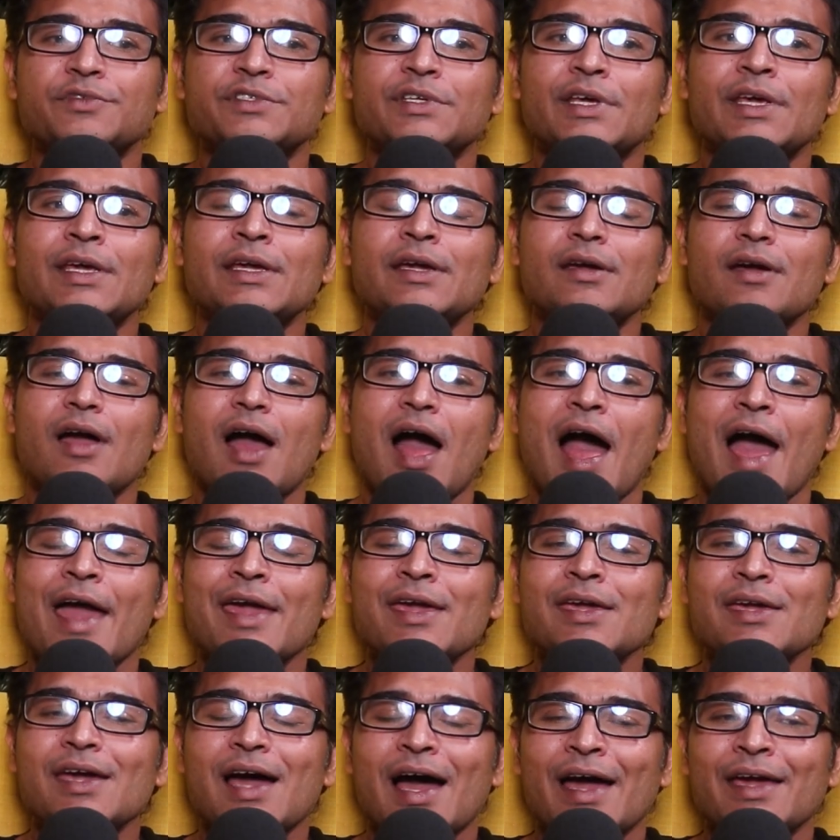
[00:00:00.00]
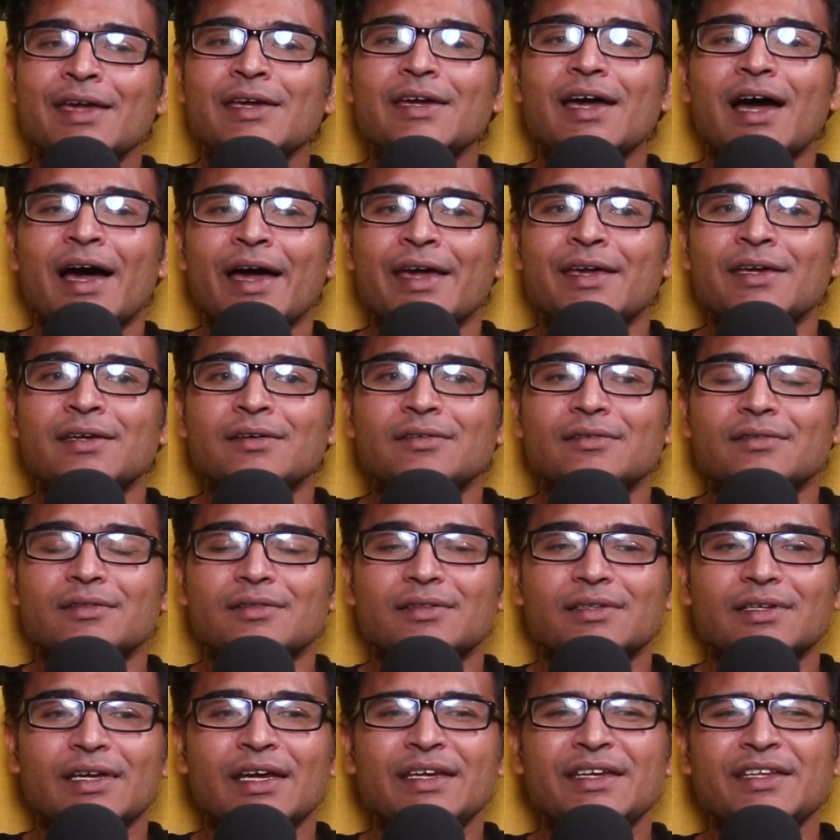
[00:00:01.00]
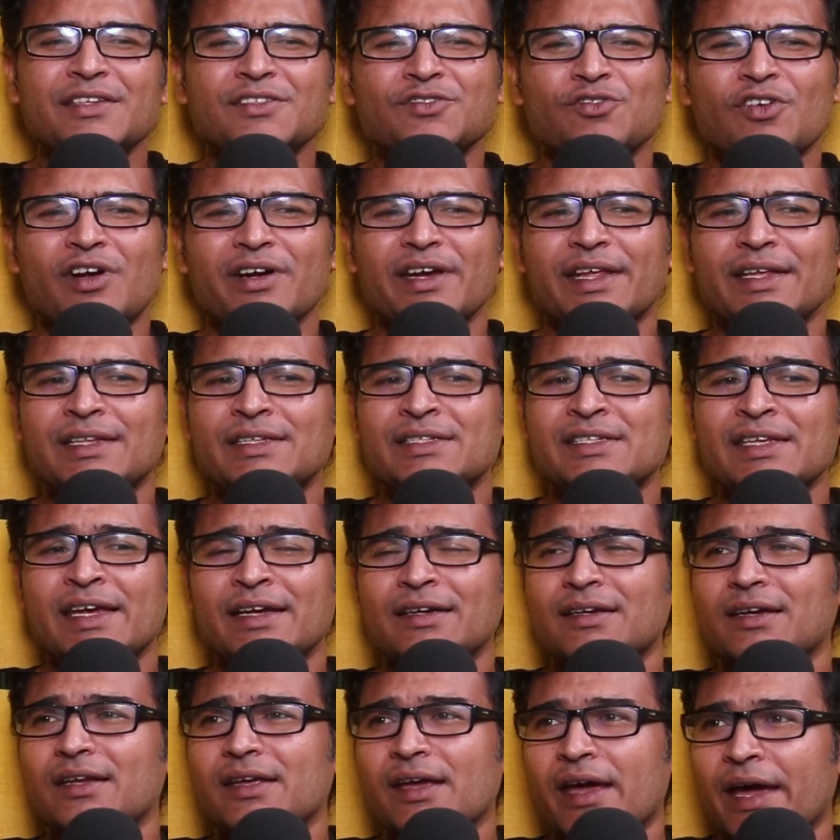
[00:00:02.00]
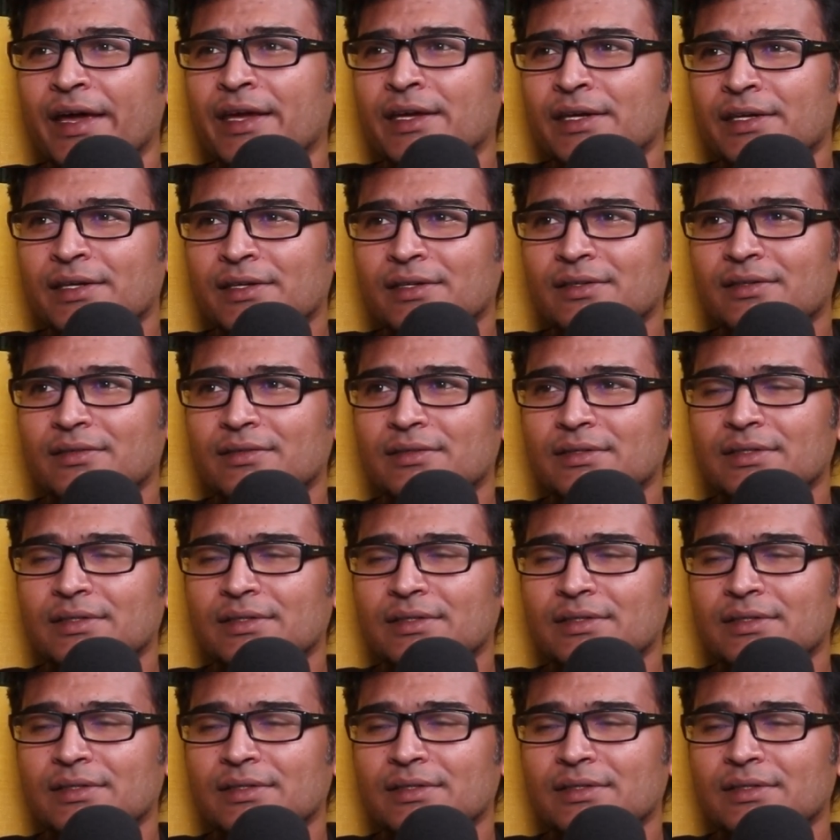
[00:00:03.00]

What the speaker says: I'm saying I, it is not exactly I.